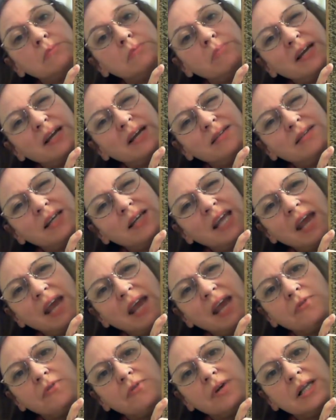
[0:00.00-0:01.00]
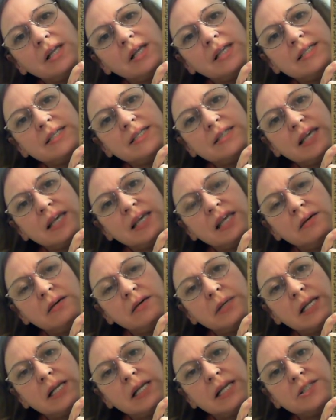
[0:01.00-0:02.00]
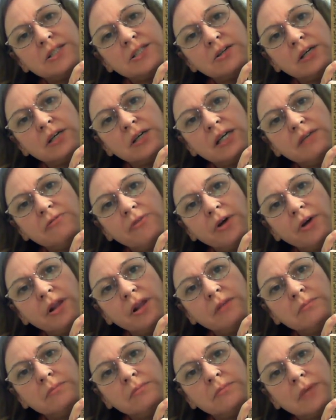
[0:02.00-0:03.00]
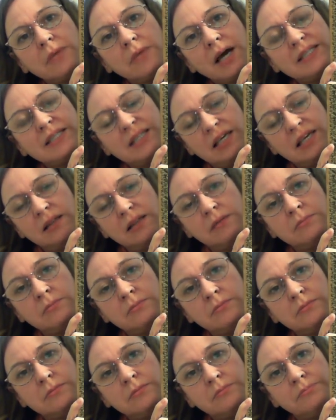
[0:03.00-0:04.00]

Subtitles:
But you can't really see them unless you're looking for them. I see them.